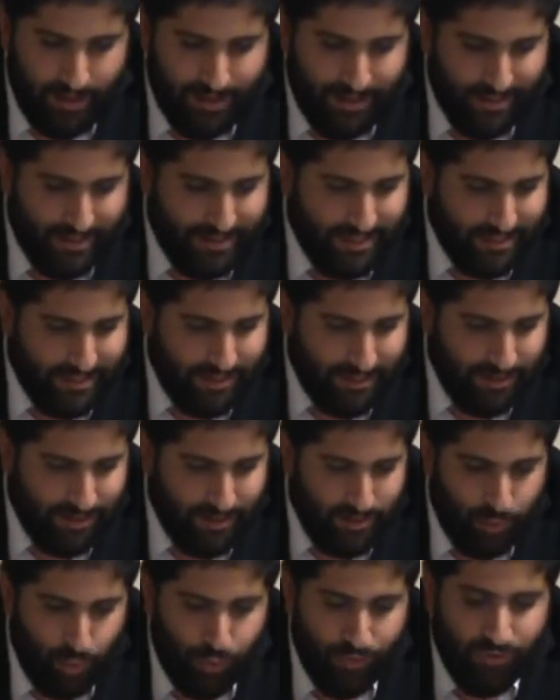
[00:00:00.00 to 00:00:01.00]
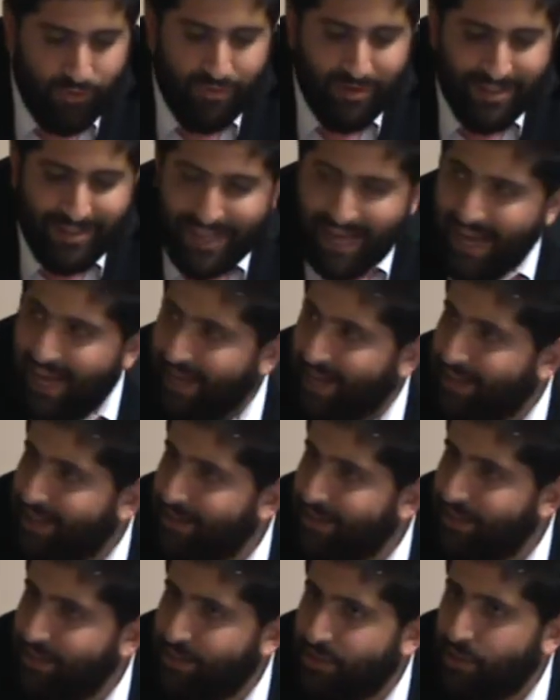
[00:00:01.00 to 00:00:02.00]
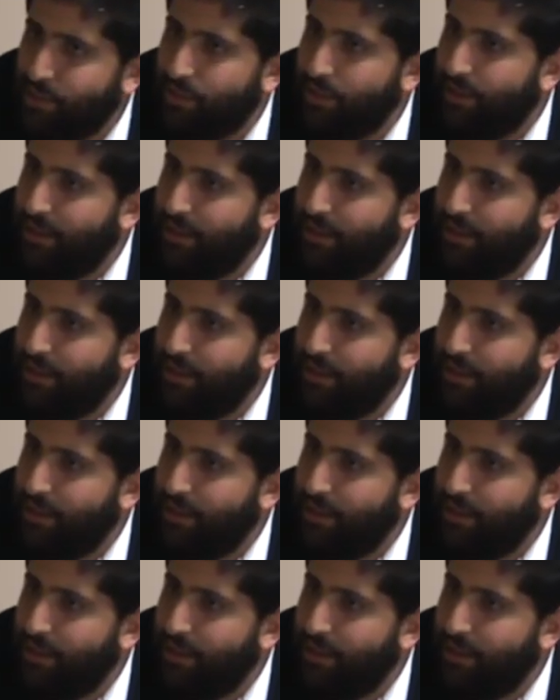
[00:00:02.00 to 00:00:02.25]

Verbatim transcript: then he says here, Uvvadai. So,